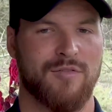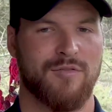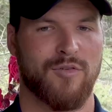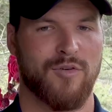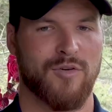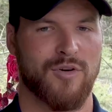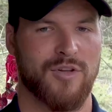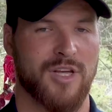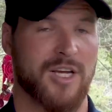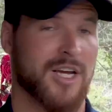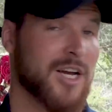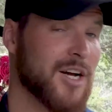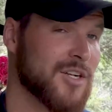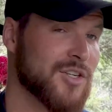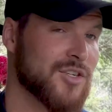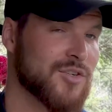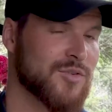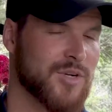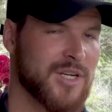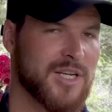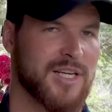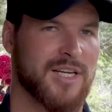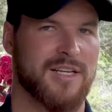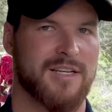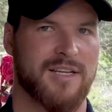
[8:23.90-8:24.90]
the
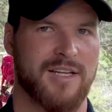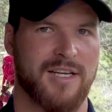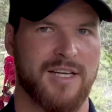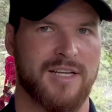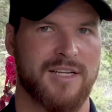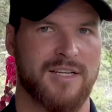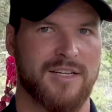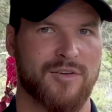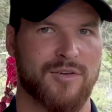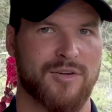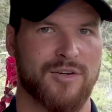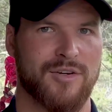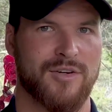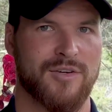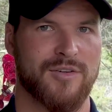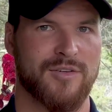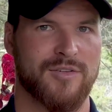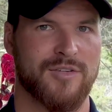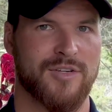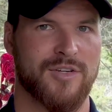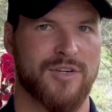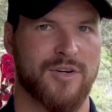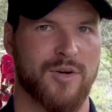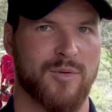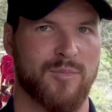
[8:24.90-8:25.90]
country and her,
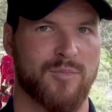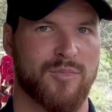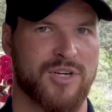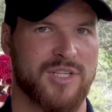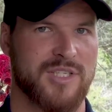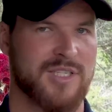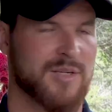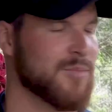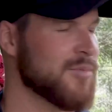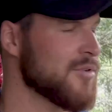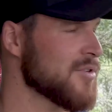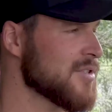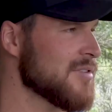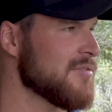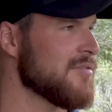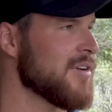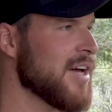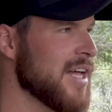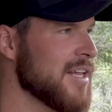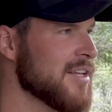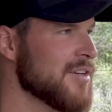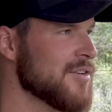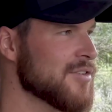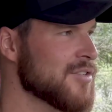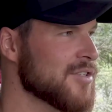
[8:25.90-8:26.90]
principles and
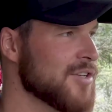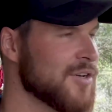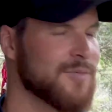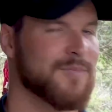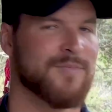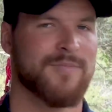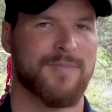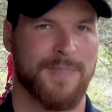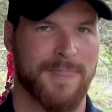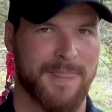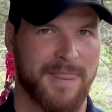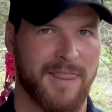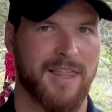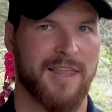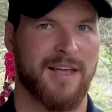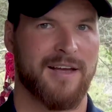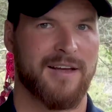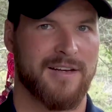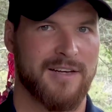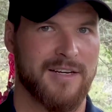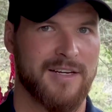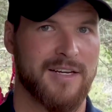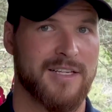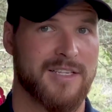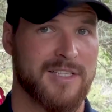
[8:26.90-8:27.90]
values. So
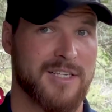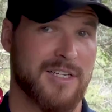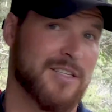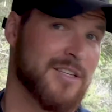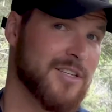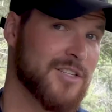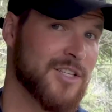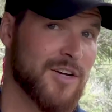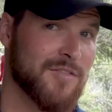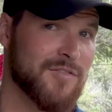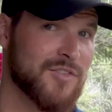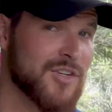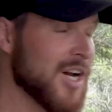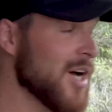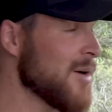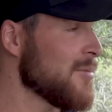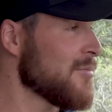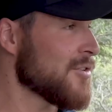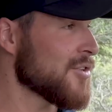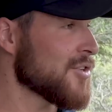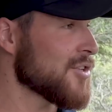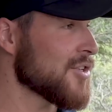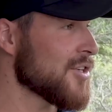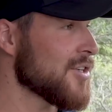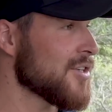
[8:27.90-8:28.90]
it's a tough job
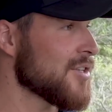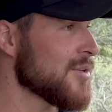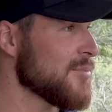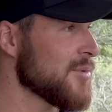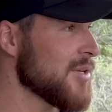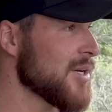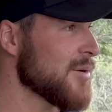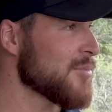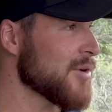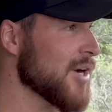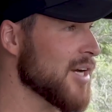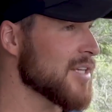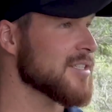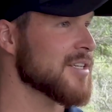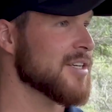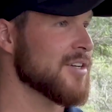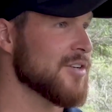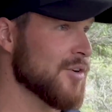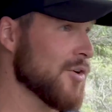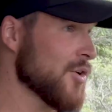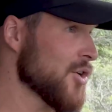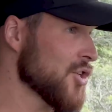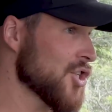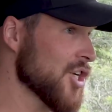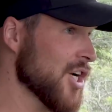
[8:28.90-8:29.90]
for sure to be a
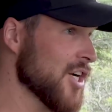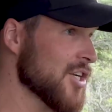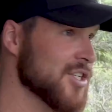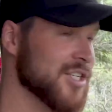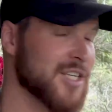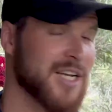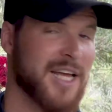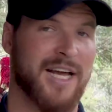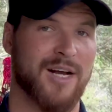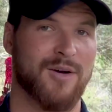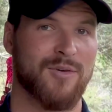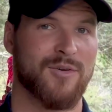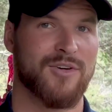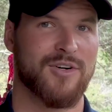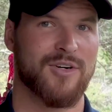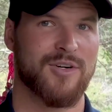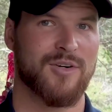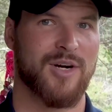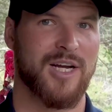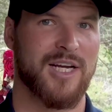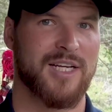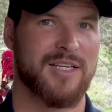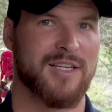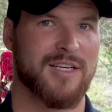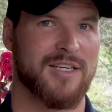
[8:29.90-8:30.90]
prosecutor or a judge in Ecuador,
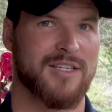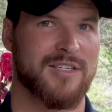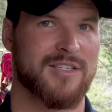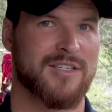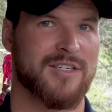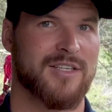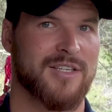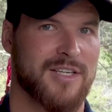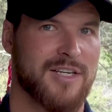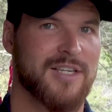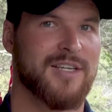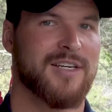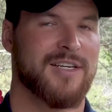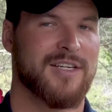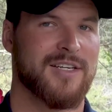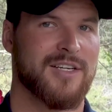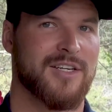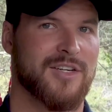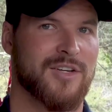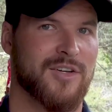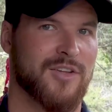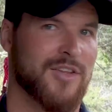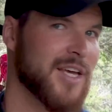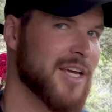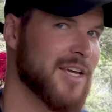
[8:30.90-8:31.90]
right? Because
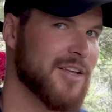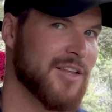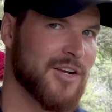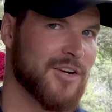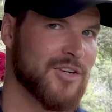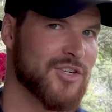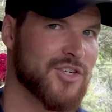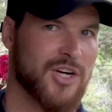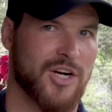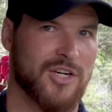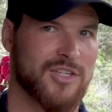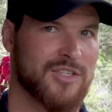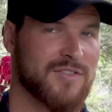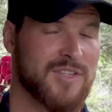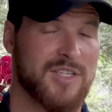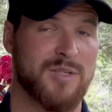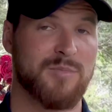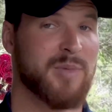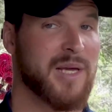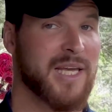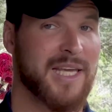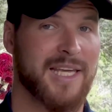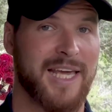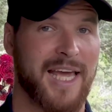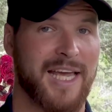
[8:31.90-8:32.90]
they're in charge of these
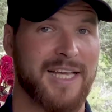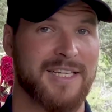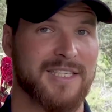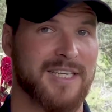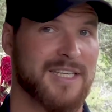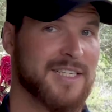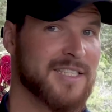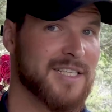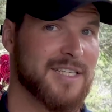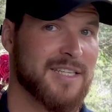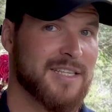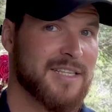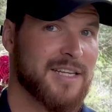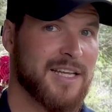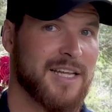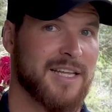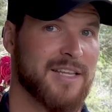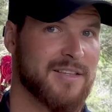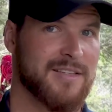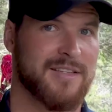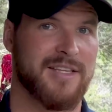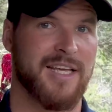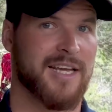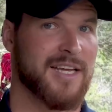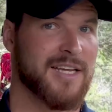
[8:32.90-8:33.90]
big cases, and
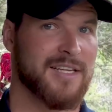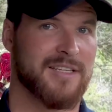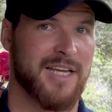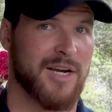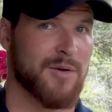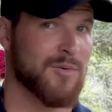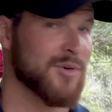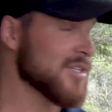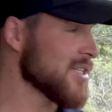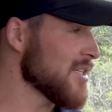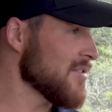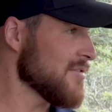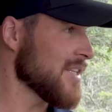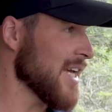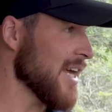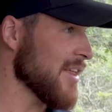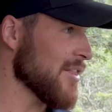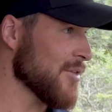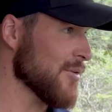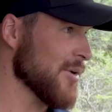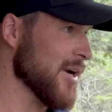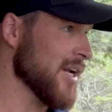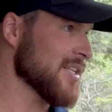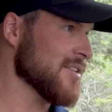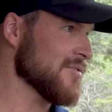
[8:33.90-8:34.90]
they receive death
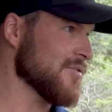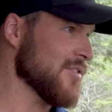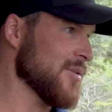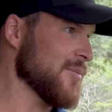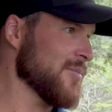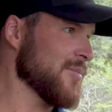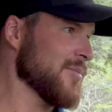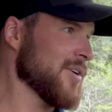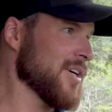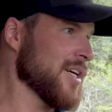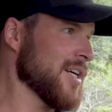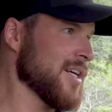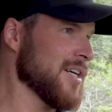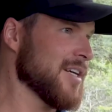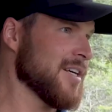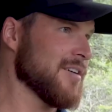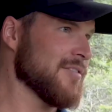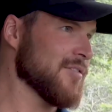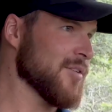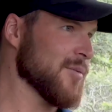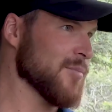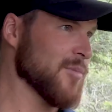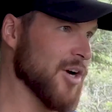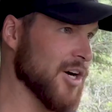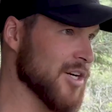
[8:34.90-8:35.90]
threats from
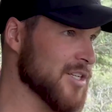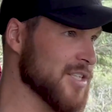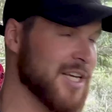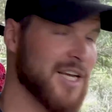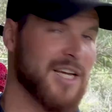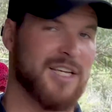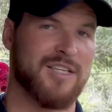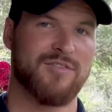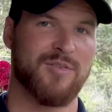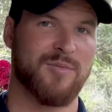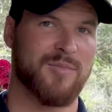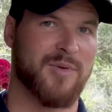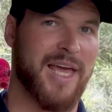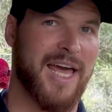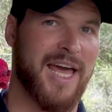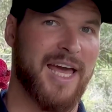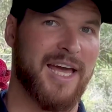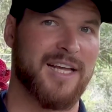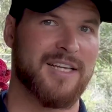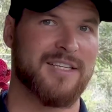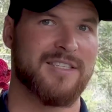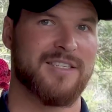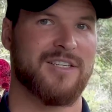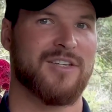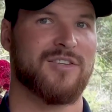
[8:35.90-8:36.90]
cartels, from
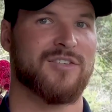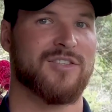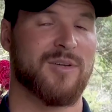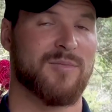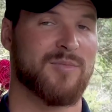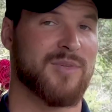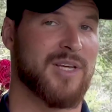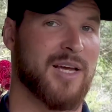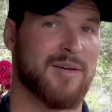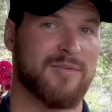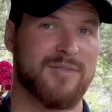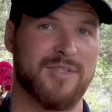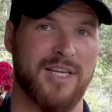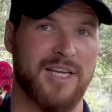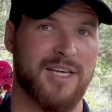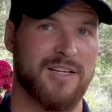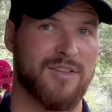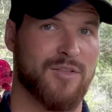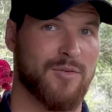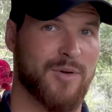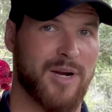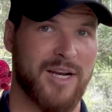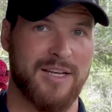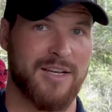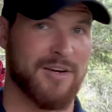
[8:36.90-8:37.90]
gangs. Sometimes they
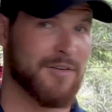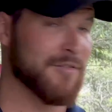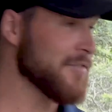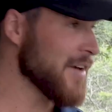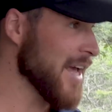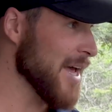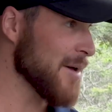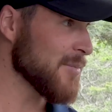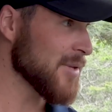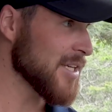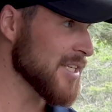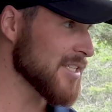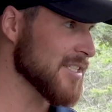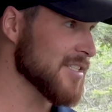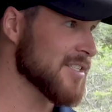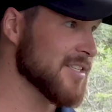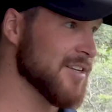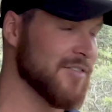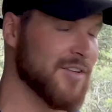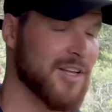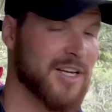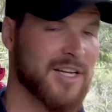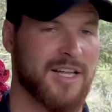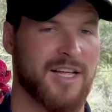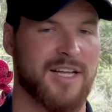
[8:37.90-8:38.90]
threaten their families and
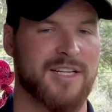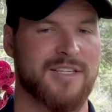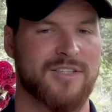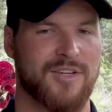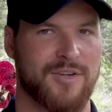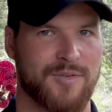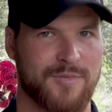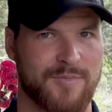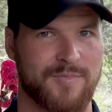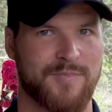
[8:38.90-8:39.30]
stuff like that. So